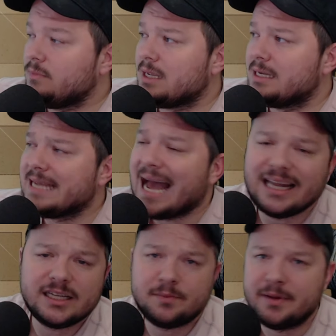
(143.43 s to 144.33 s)

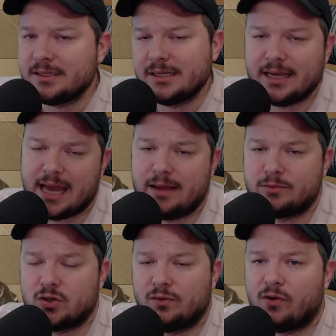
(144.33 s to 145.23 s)
Talismans in the game
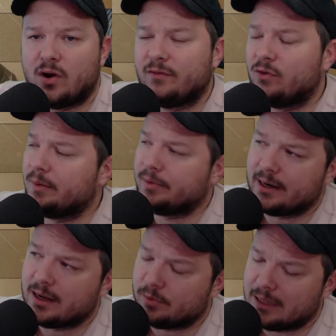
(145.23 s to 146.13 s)
so far, I've only played
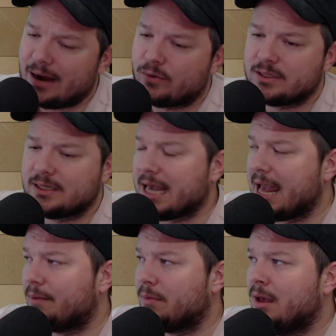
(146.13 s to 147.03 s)
a couple hours of the
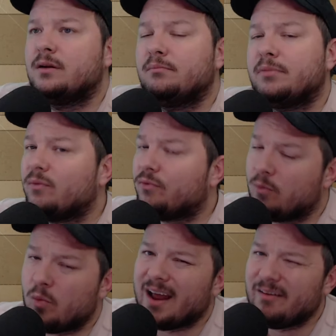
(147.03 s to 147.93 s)
game, but
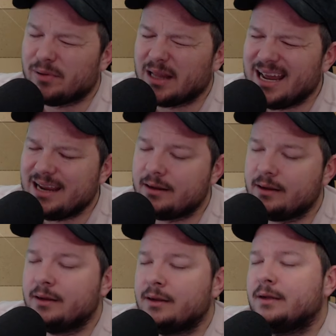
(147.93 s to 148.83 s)
from what I've played
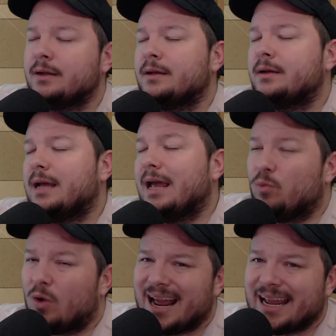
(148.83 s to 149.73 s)
and
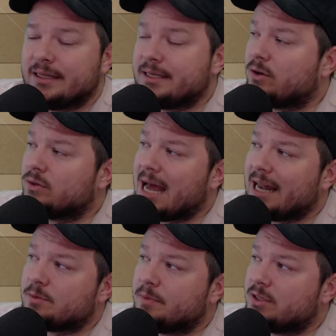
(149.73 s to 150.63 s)
what I can tell,
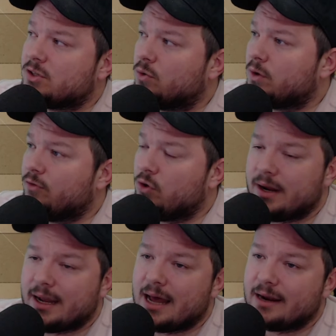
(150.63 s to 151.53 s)
talismans don't give you
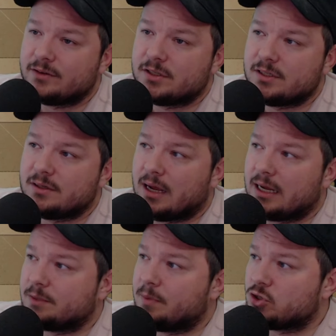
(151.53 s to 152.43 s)
any kind of
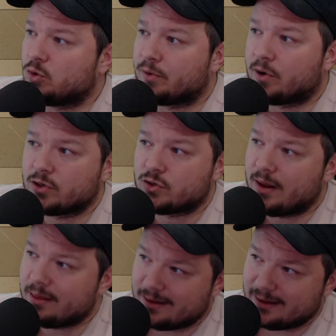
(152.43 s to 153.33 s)
special perks or
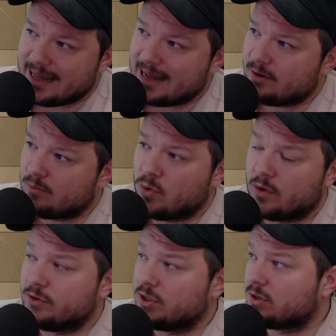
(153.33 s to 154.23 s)
anything like that. They're more
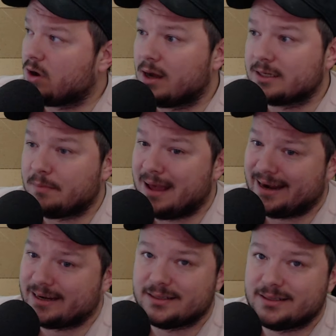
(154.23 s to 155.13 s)
of just
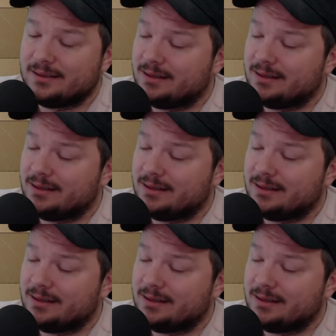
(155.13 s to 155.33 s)
cosmetics.